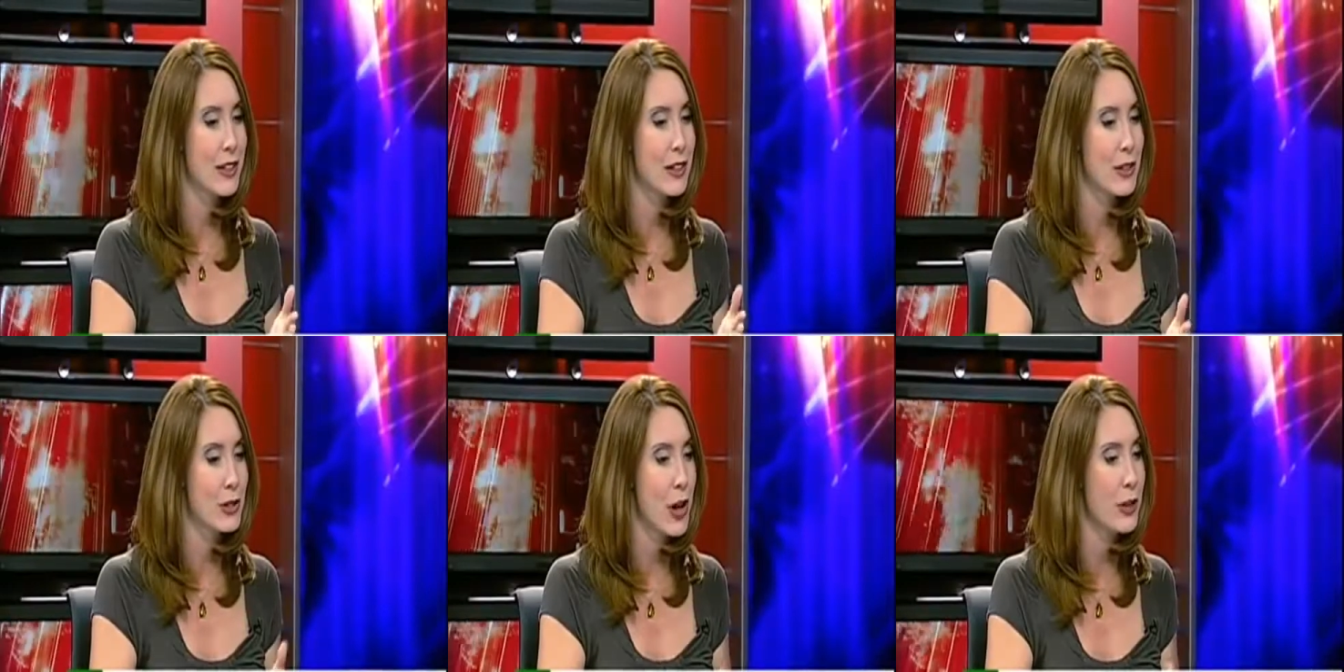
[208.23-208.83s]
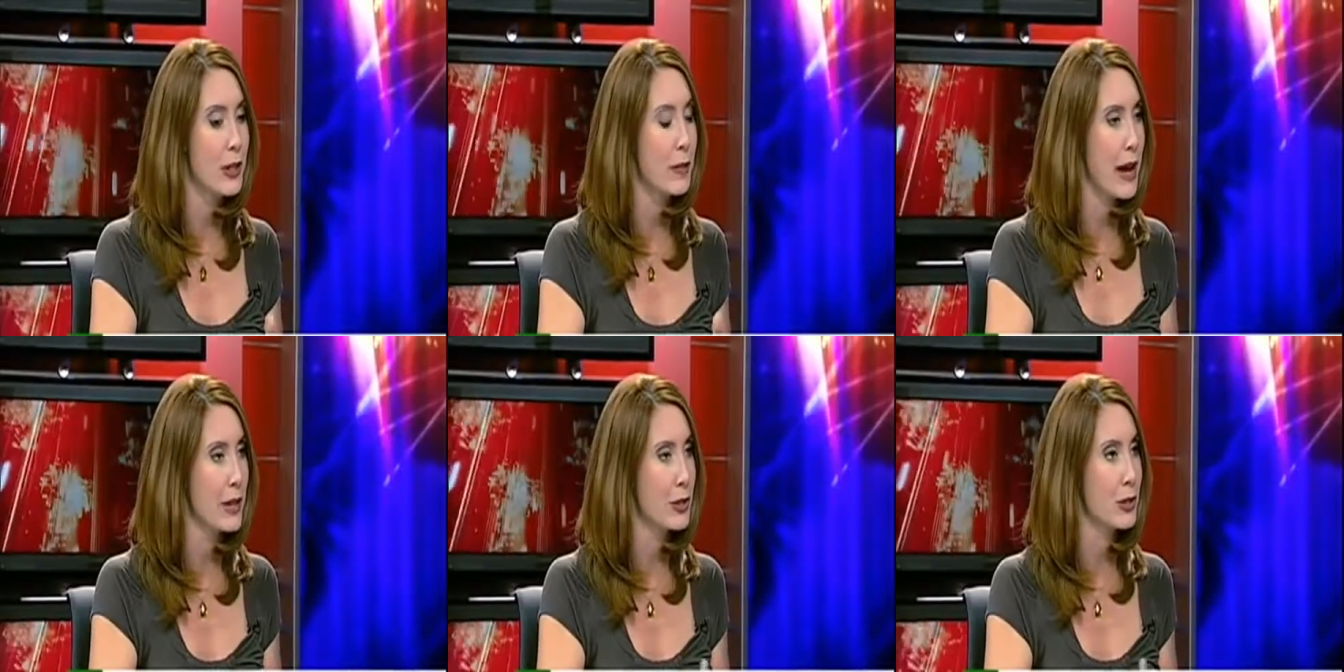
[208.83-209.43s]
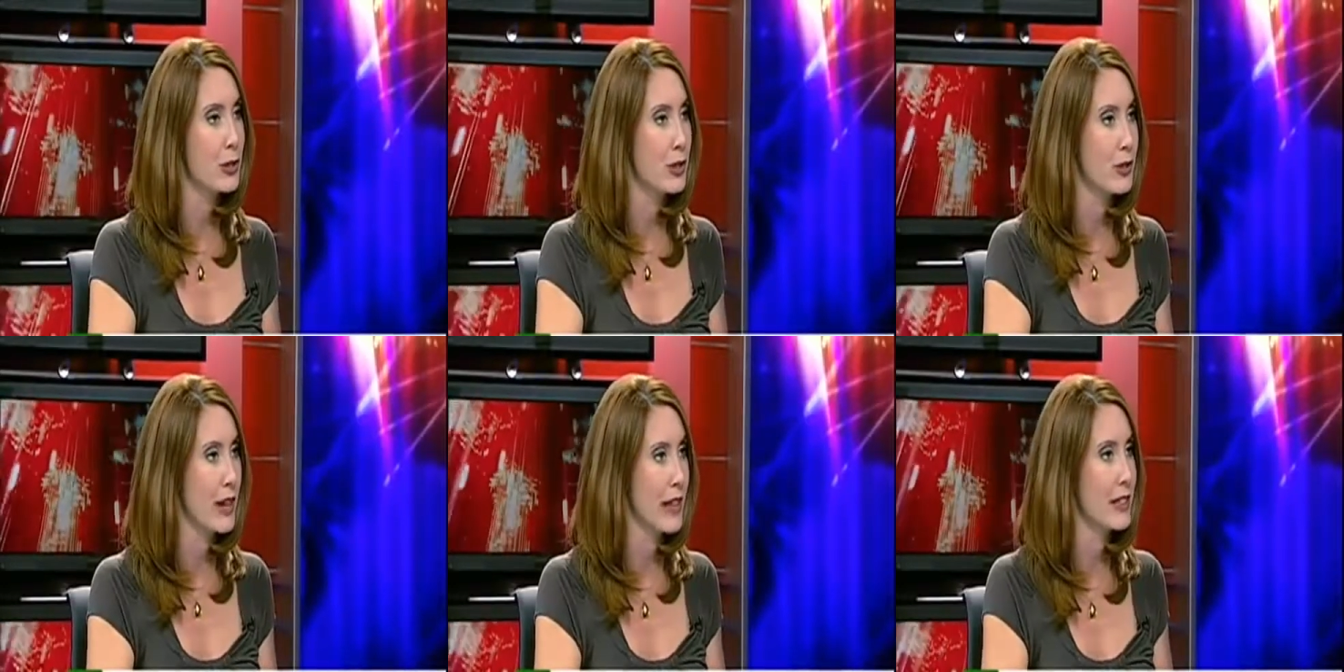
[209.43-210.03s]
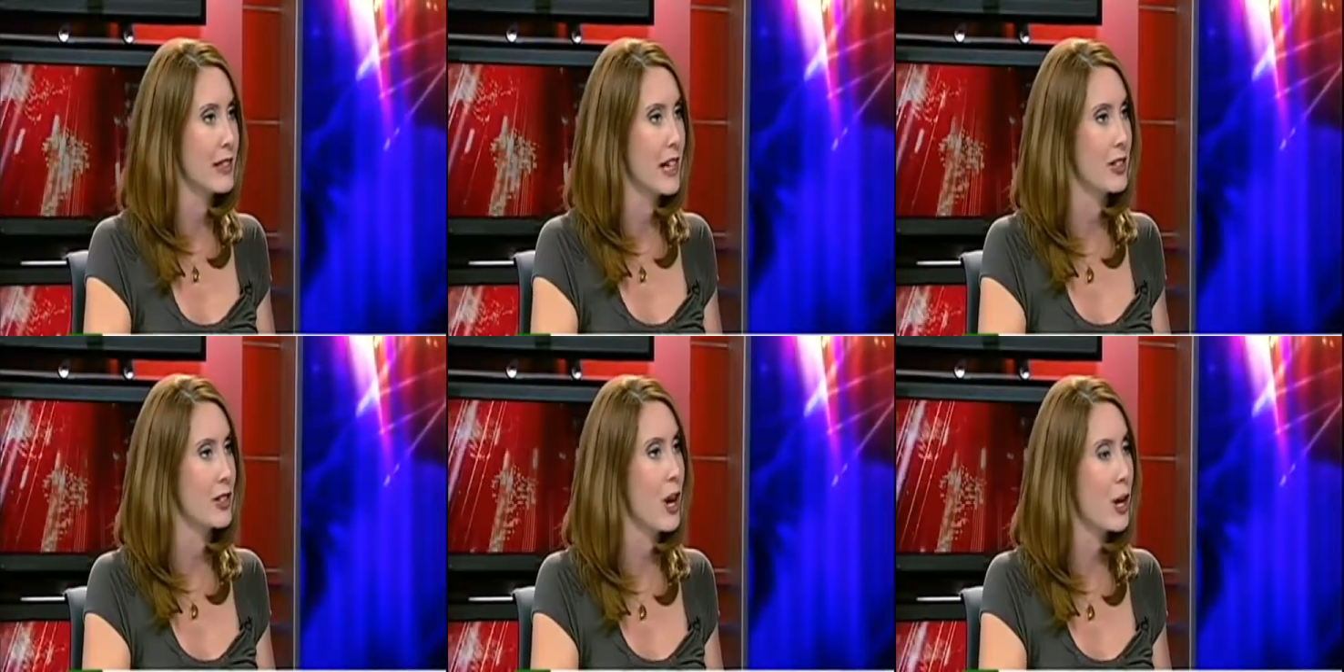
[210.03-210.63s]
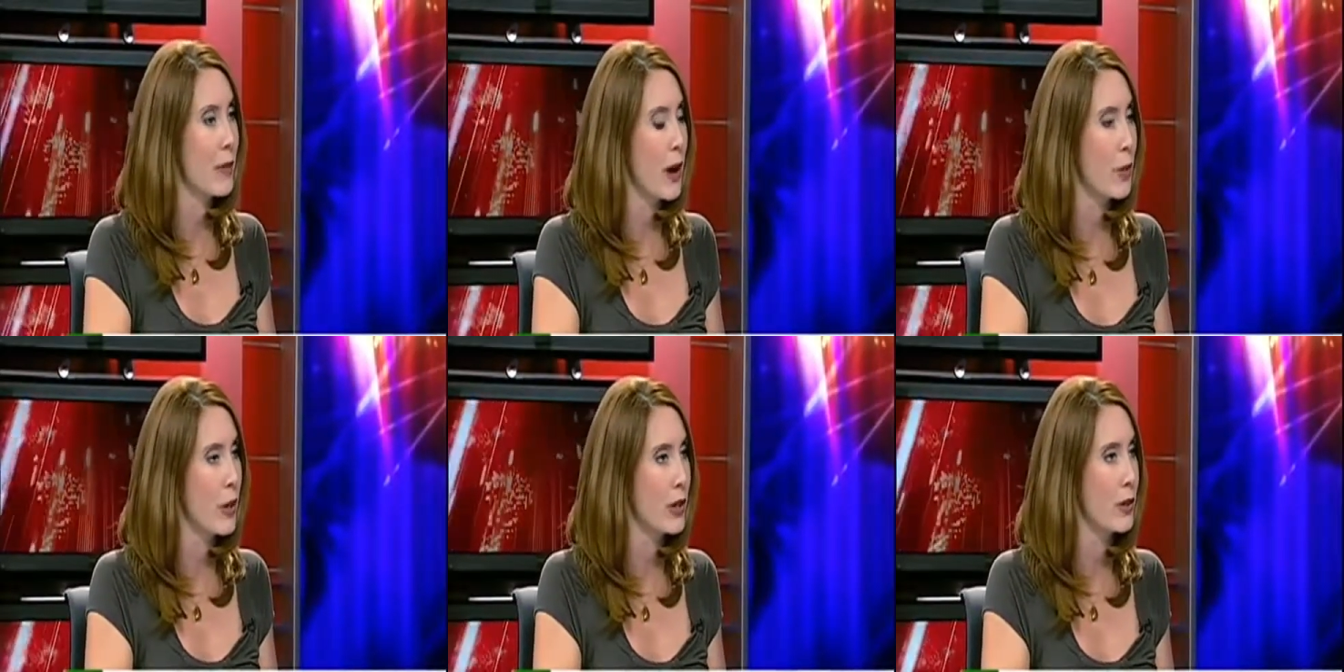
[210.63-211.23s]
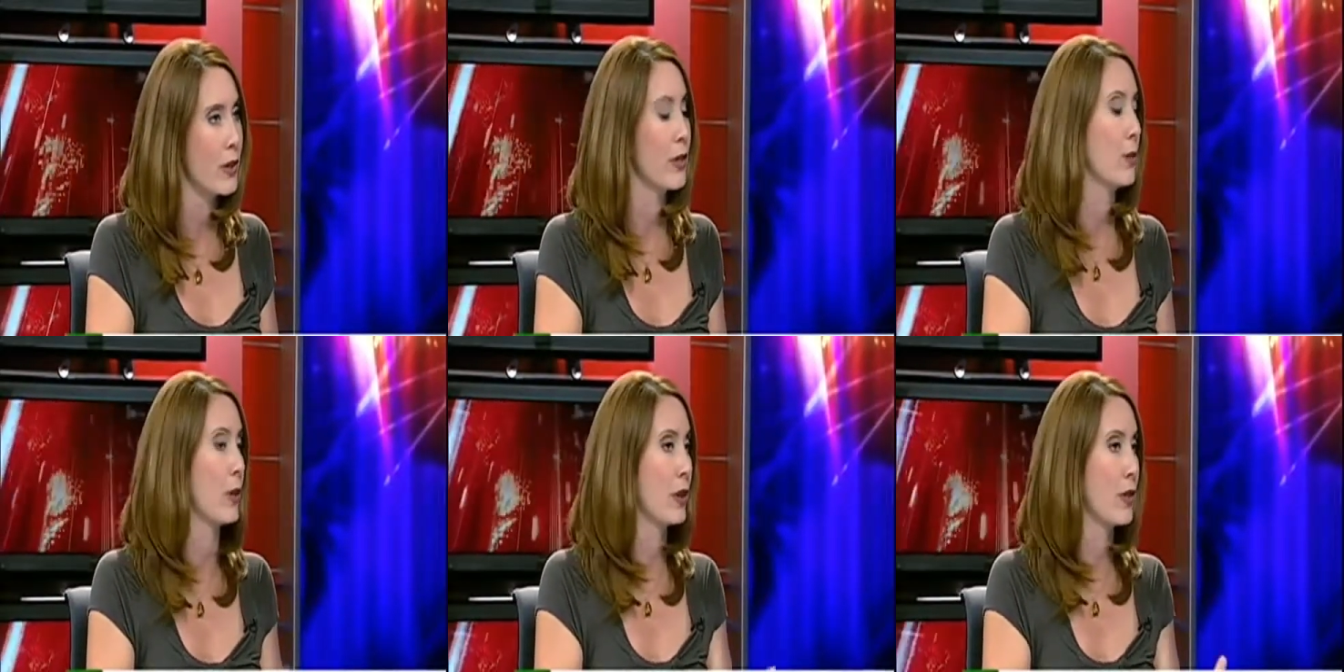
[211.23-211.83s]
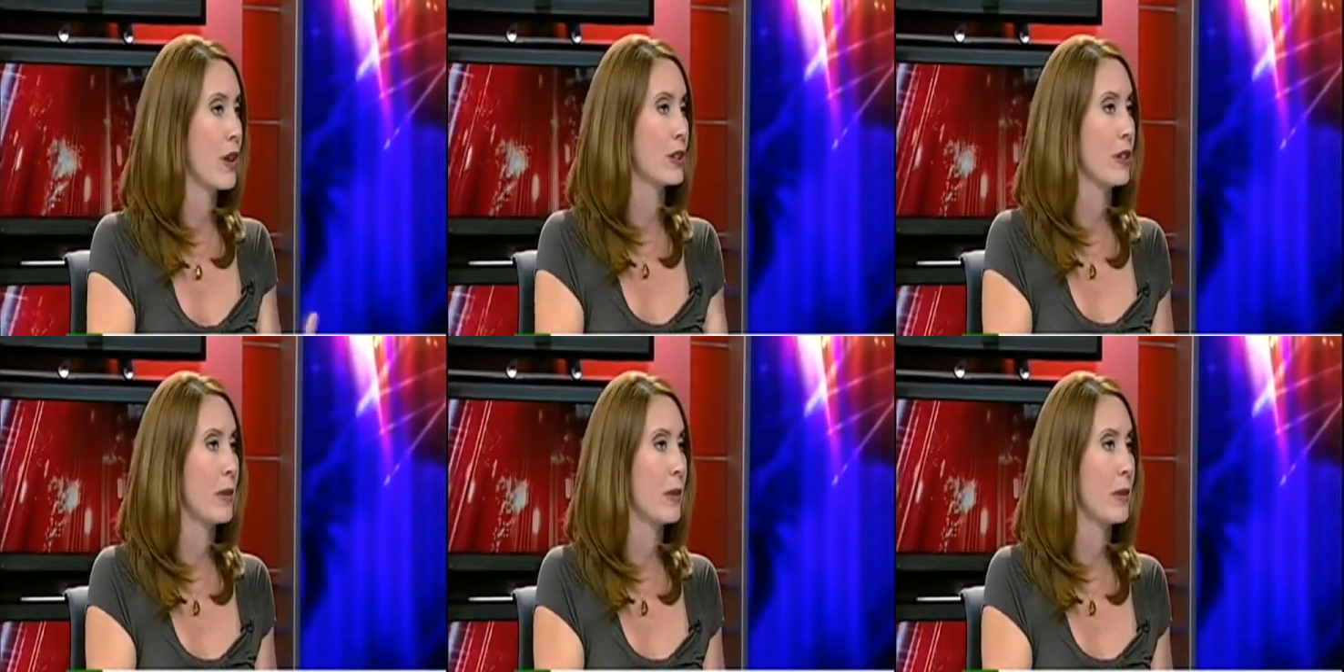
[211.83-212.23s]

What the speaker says: the Saudi ambassador to the United States. Talk about what your thoughts are